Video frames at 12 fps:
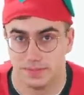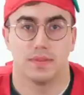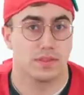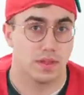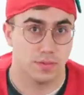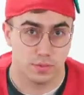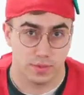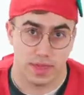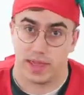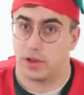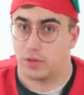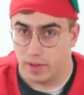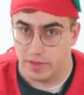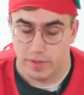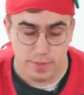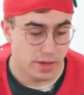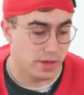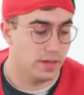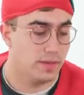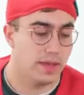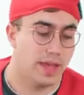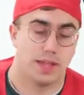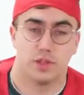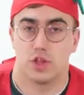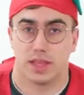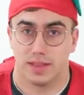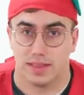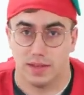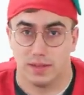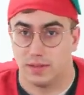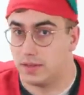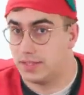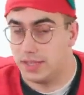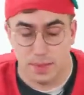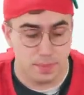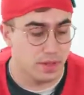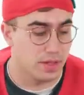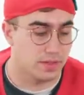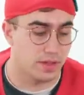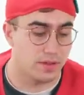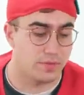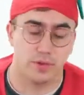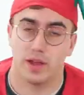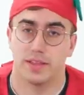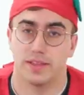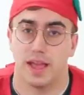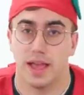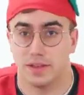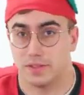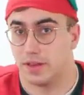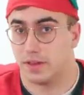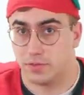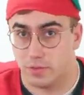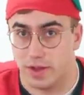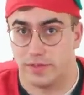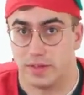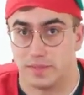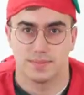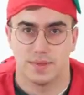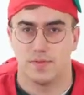This comes with a gravy burger, a chicken tender to dip, a side of fries, and a side of gravy.